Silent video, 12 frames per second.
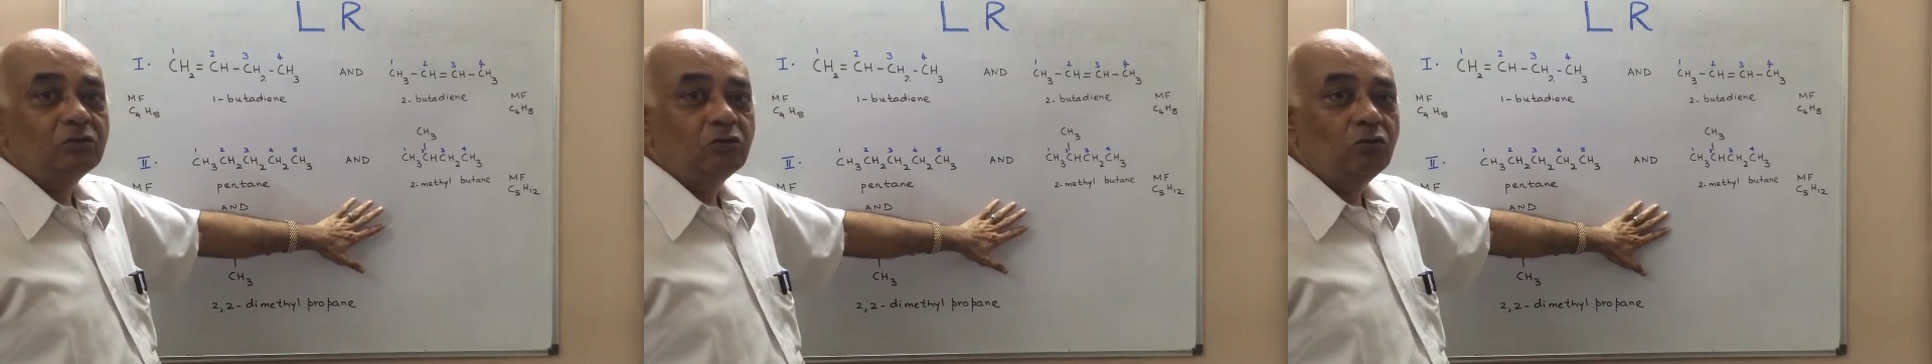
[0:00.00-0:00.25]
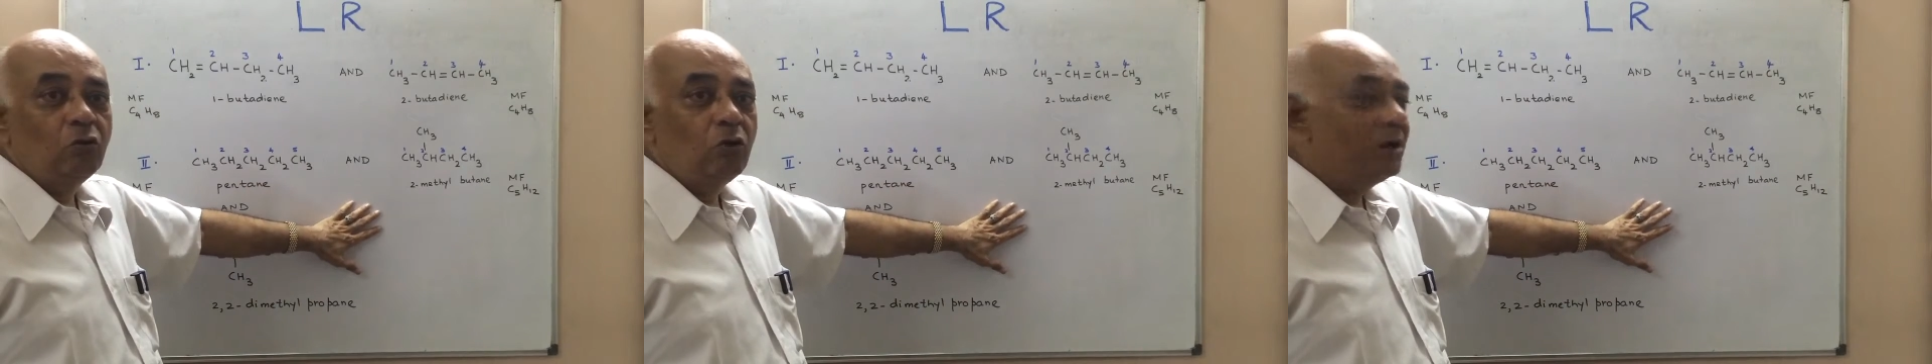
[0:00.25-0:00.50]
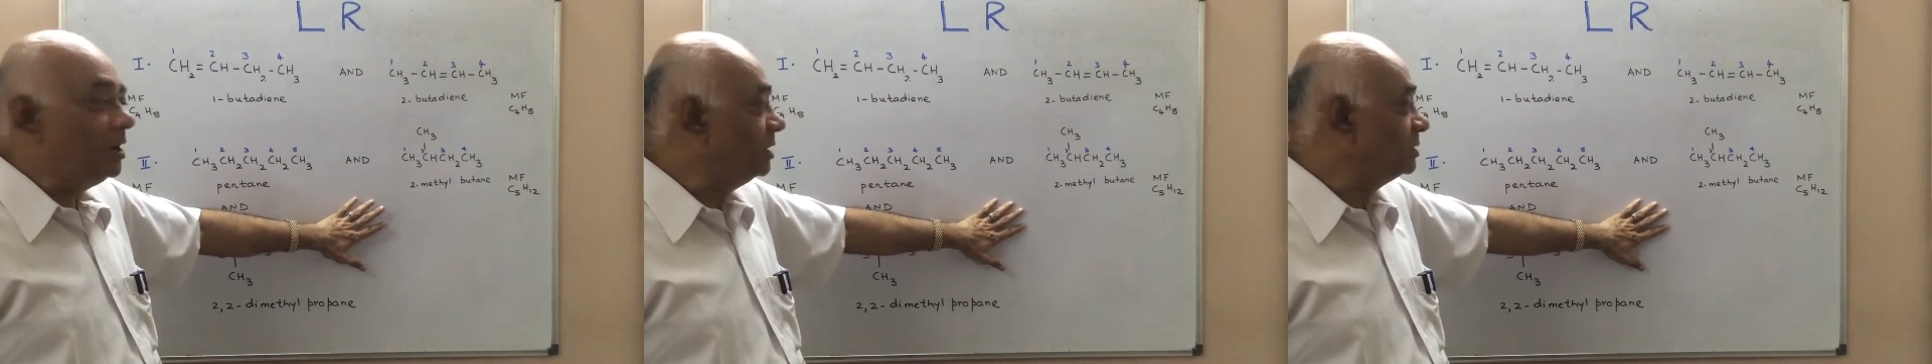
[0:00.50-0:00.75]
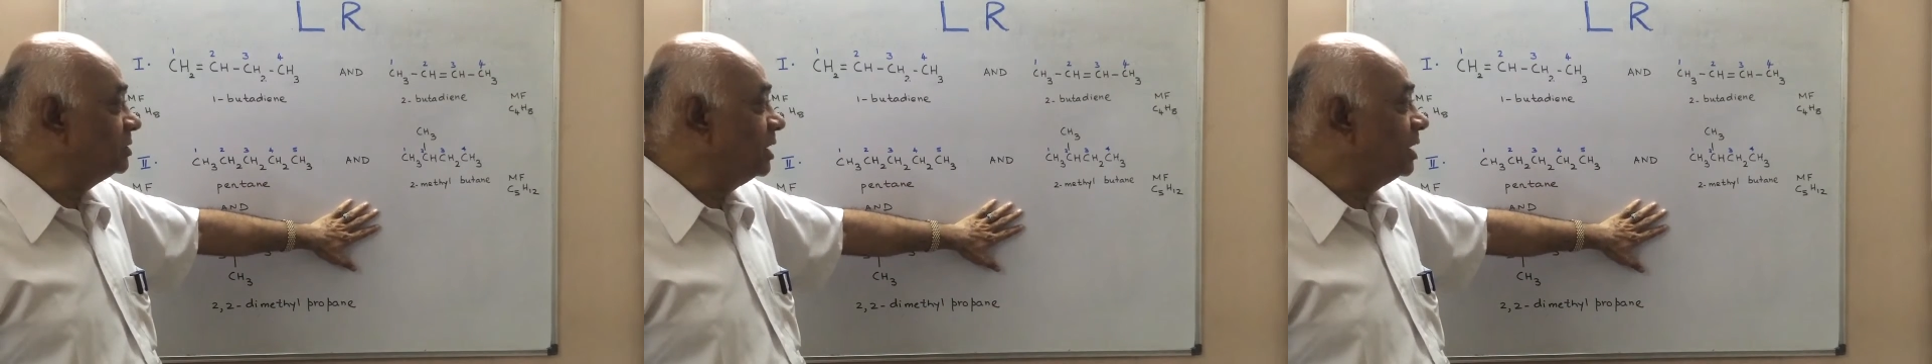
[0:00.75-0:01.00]
to know and
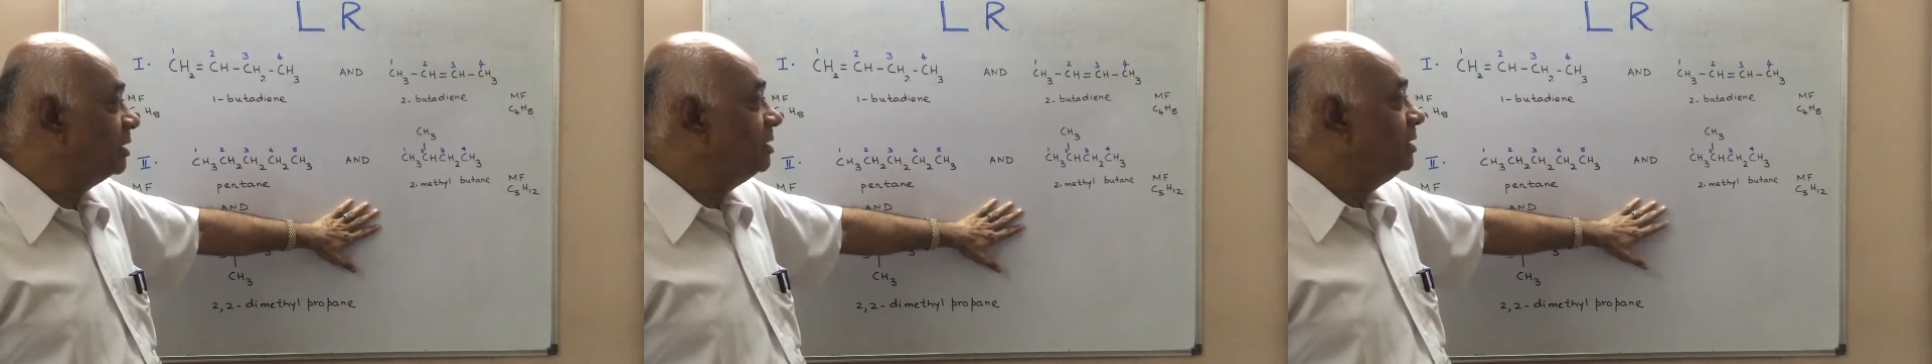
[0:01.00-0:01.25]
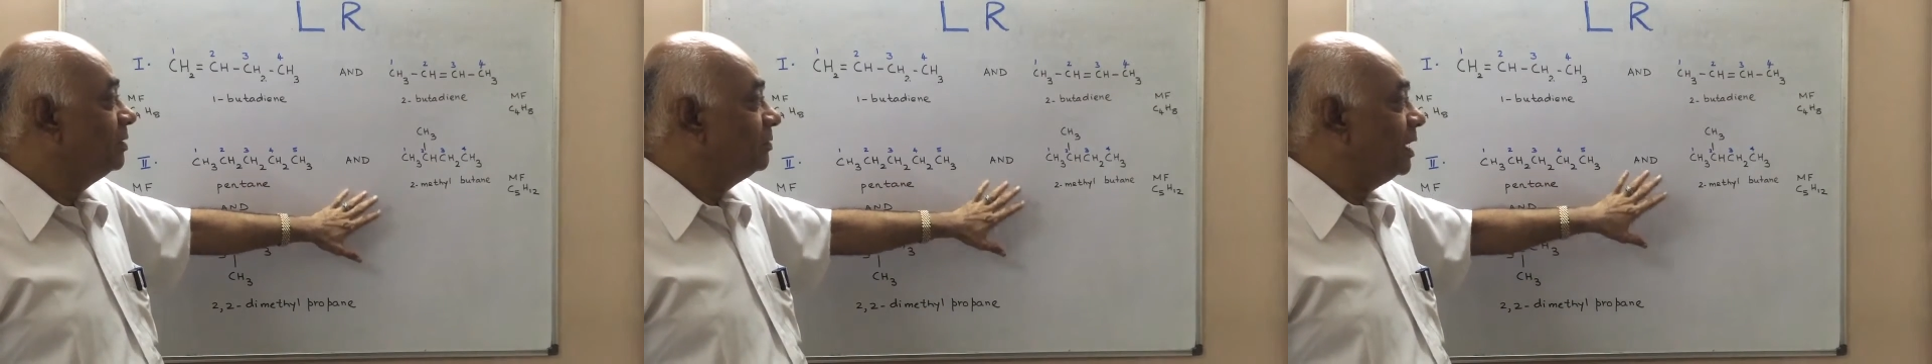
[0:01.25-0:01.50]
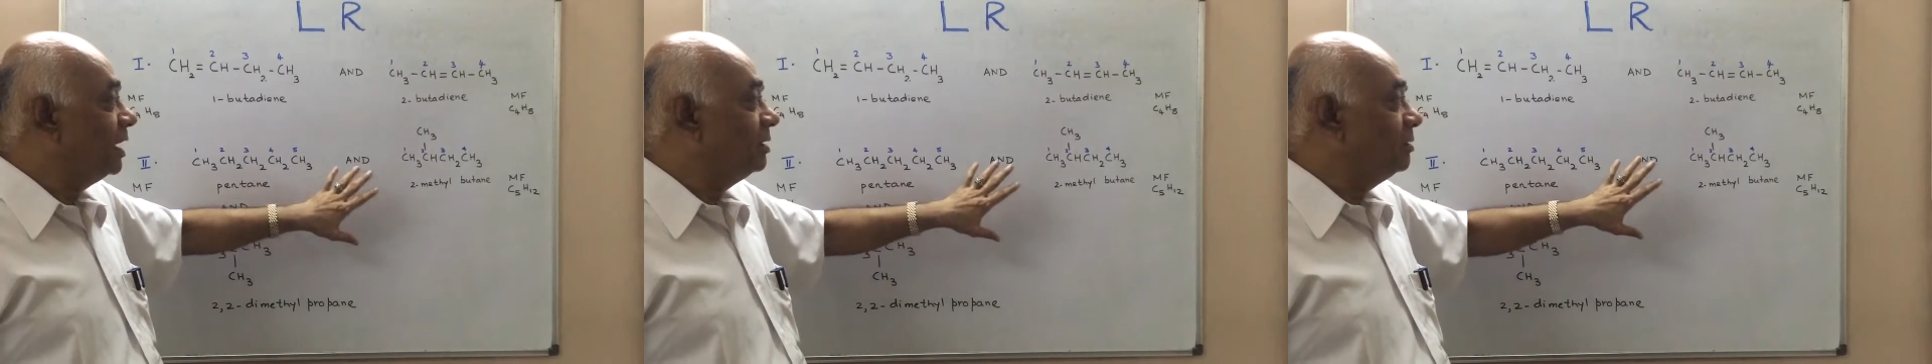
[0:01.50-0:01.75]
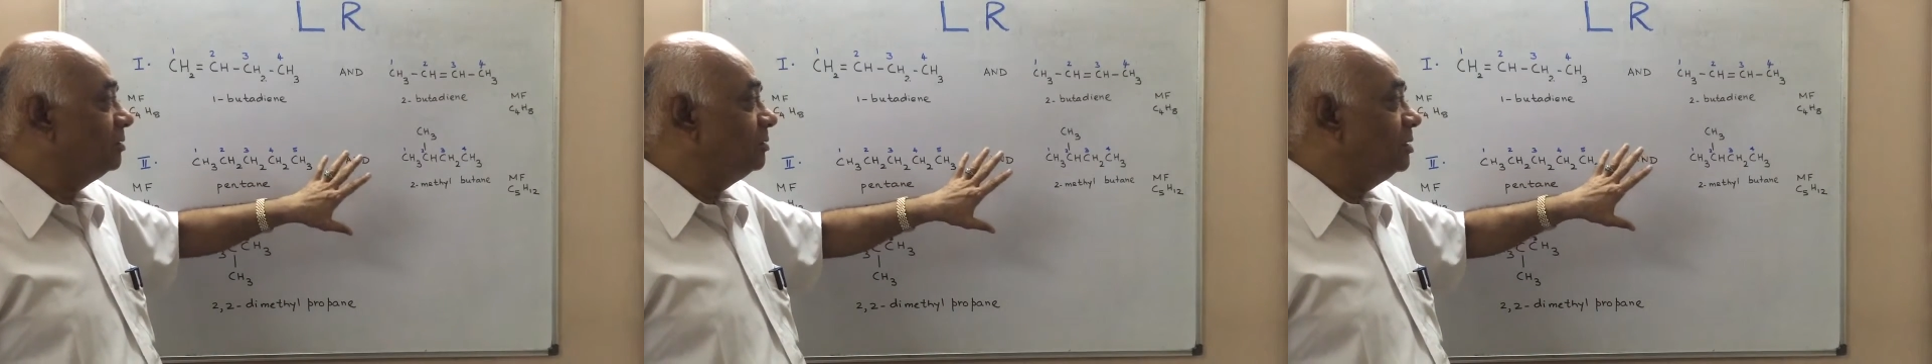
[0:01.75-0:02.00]
understand
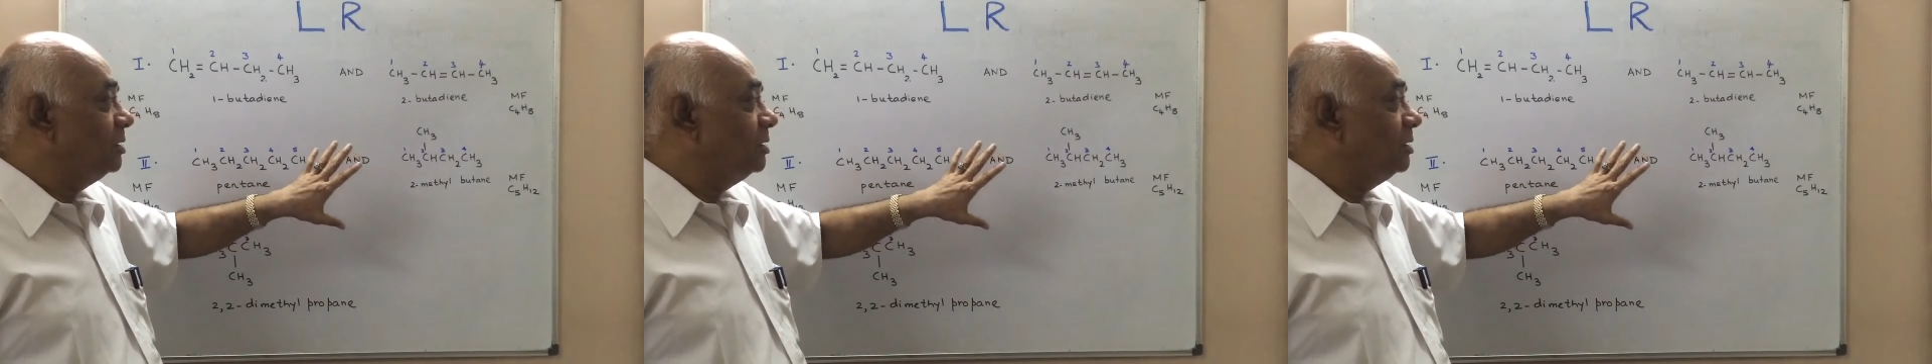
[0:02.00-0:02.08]
that